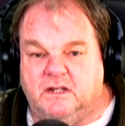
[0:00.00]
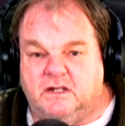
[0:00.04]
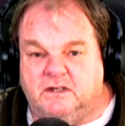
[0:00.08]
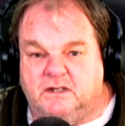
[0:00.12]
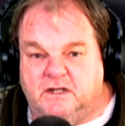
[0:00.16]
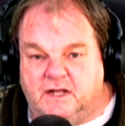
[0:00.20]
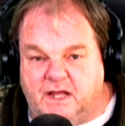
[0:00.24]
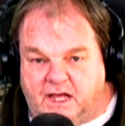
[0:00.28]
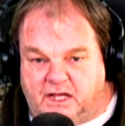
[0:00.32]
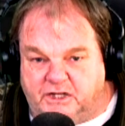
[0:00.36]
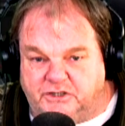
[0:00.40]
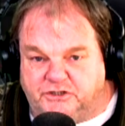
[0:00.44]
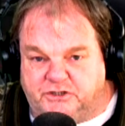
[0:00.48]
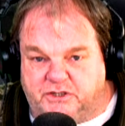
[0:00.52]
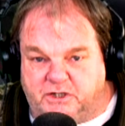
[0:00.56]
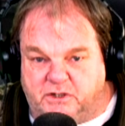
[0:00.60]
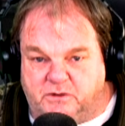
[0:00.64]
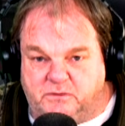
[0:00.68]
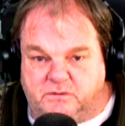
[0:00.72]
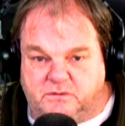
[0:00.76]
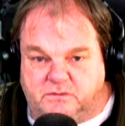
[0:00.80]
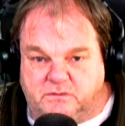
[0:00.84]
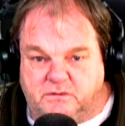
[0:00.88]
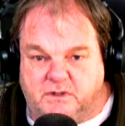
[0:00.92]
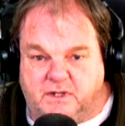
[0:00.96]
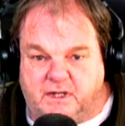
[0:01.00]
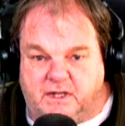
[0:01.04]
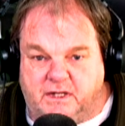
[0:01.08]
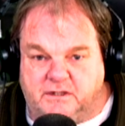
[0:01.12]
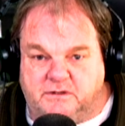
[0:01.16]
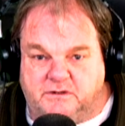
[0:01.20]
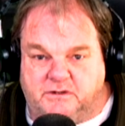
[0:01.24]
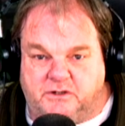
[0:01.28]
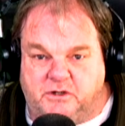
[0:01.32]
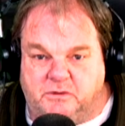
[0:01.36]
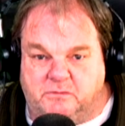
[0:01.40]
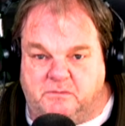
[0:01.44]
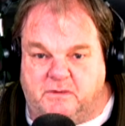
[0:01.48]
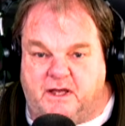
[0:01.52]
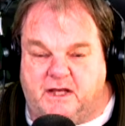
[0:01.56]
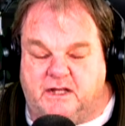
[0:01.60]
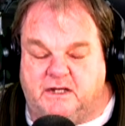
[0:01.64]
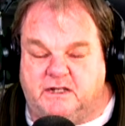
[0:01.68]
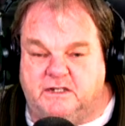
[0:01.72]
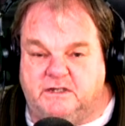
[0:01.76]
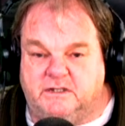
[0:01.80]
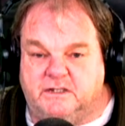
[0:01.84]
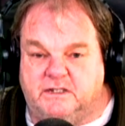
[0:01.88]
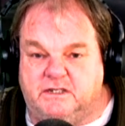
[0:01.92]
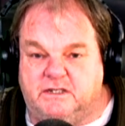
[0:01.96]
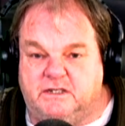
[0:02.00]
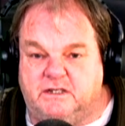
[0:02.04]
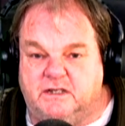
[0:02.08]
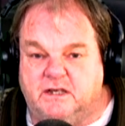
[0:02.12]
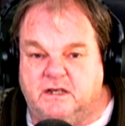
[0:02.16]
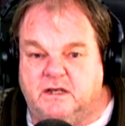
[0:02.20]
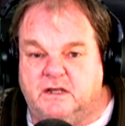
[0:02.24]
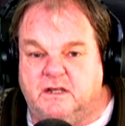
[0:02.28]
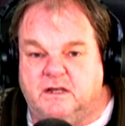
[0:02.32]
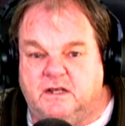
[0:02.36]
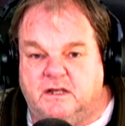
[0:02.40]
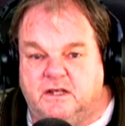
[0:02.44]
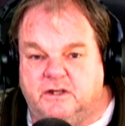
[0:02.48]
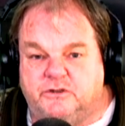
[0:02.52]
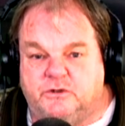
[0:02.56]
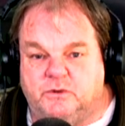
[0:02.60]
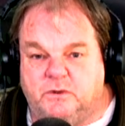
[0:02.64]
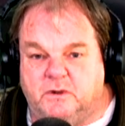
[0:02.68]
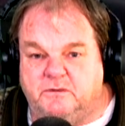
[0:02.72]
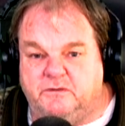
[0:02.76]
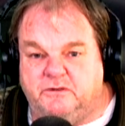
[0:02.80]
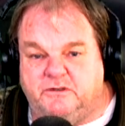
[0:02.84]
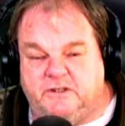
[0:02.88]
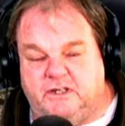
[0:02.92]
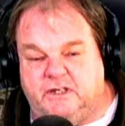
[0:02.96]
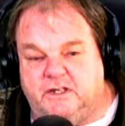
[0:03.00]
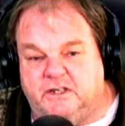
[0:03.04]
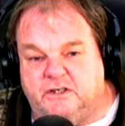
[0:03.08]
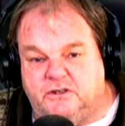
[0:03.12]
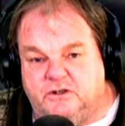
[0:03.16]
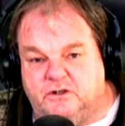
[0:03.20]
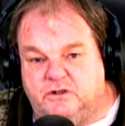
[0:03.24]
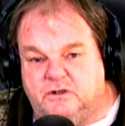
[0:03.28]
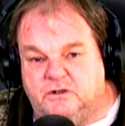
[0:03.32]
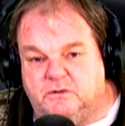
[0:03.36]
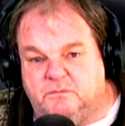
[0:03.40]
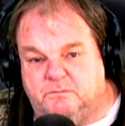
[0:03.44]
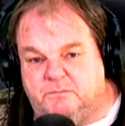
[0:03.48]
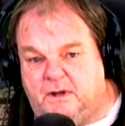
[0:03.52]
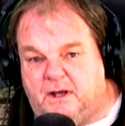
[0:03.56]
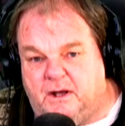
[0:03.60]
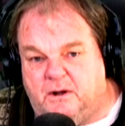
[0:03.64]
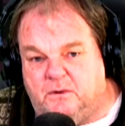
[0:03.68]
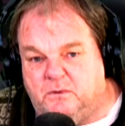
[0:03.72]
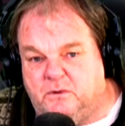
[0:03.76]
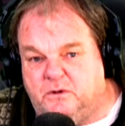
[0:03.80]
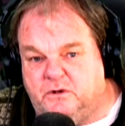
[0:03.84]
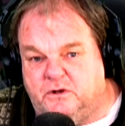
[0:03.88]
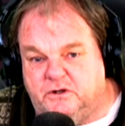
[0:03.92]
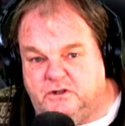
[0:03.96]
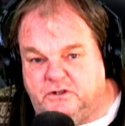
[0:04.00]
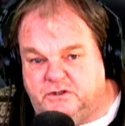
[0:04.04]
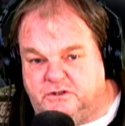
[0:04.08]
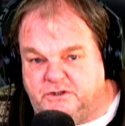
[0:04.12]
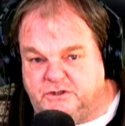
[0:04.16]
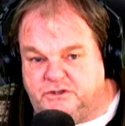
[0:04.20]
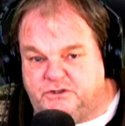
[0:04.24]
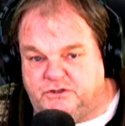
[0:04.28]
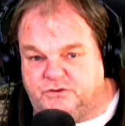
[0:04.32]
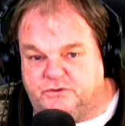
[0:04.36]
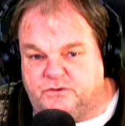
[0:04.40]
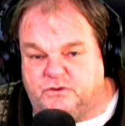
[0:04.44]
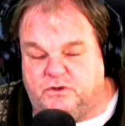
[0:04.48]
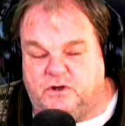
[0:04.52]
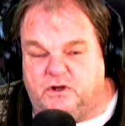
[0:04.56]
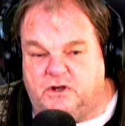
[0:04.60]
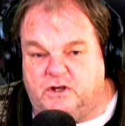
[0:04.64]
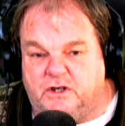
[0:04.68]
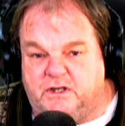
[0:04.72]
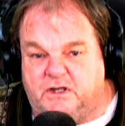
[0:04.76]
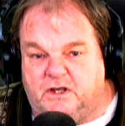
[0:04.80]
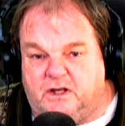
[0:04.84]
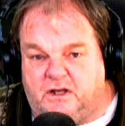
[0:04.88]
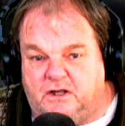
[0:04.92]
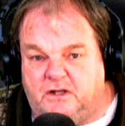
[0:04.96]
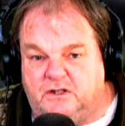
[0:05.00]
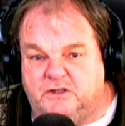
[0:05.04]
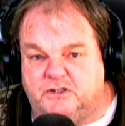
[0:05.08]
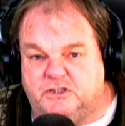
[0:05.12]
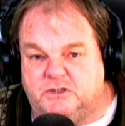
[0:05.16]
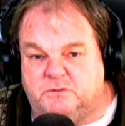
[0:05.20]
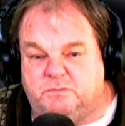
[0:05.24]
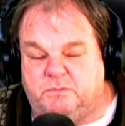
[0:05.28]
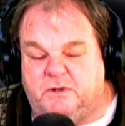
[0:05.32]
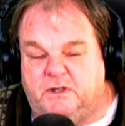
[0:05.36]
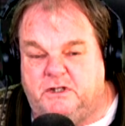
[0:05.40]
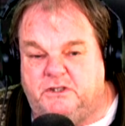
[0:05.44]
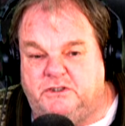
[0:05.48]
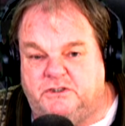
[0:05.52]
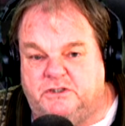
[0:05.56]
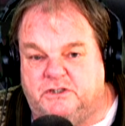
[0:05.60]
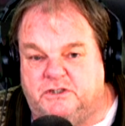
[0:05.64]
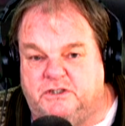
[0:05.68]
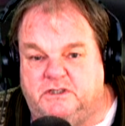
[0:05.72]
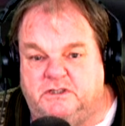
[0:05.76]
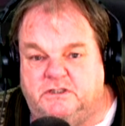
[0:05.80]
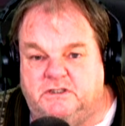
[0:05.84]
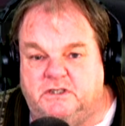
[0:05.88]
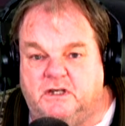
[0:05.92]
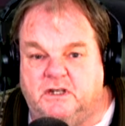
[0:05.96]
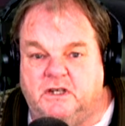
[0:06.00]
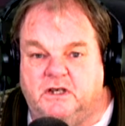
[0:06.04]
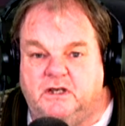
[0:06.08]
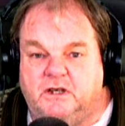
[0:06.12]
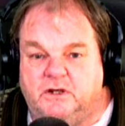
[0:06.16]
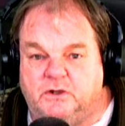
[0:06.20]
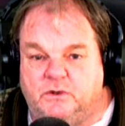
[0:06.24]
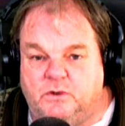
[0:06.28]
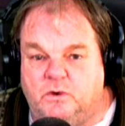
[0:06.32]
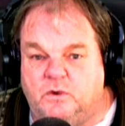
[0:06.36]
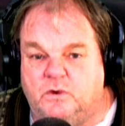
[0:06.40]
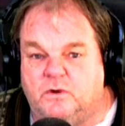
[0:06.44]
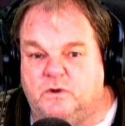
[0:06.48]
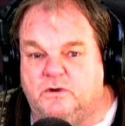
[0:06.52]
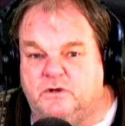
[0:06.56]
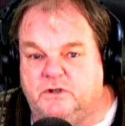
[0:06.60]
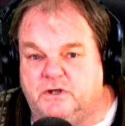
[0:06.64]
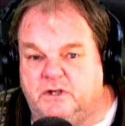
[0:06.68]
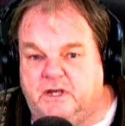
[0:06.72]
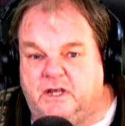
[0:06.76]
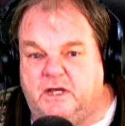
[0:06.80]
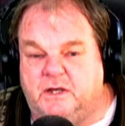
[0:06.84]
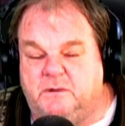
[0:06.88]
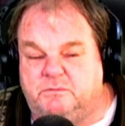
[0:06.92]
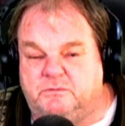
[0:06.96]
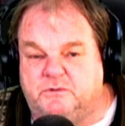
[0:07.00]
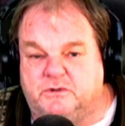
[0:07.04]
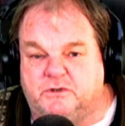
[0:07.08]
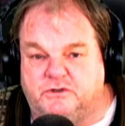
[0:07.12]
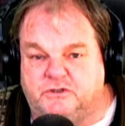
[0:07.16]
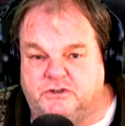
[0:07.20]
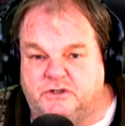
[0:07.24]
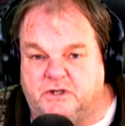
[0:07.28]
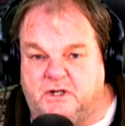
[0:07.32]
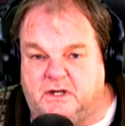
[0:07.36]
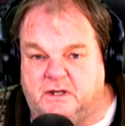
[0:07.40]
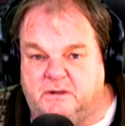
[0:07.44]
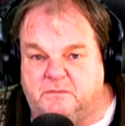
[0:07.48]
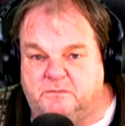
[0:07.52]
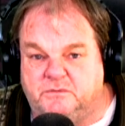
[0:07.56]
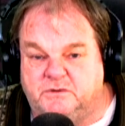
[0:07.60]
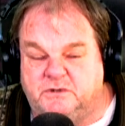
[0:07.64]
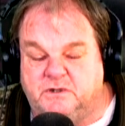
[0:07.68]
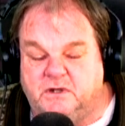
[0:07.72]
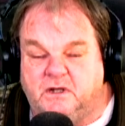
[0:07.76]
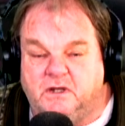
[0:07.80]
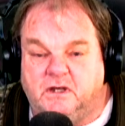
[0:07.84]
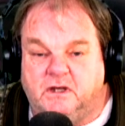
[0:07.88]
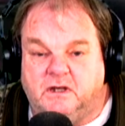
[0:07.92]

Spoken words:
lash out at humanity and do everything in their power to destroy all the species in order to keep their jobs.